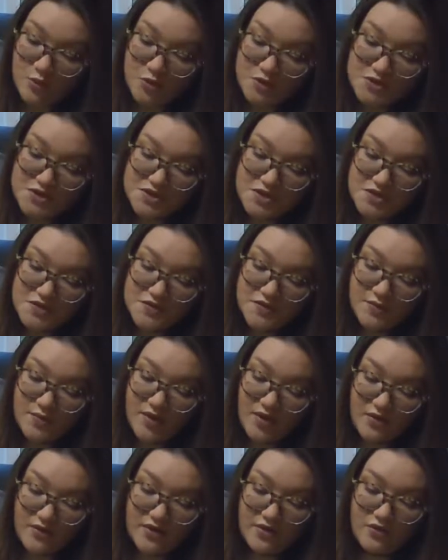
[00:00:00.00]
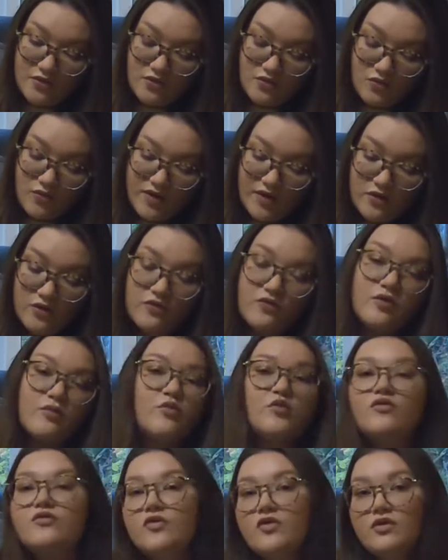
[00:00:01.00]
Boost Superior Wrinkle
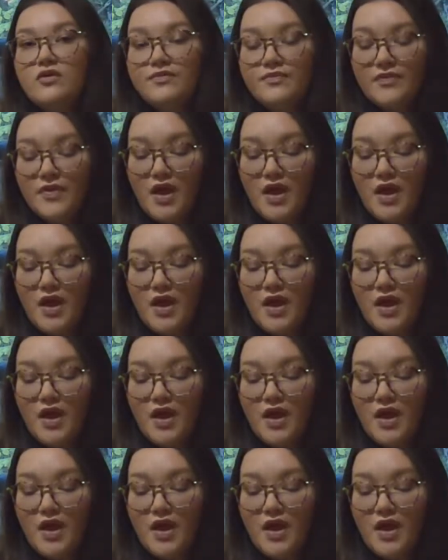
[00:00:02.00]
Removal.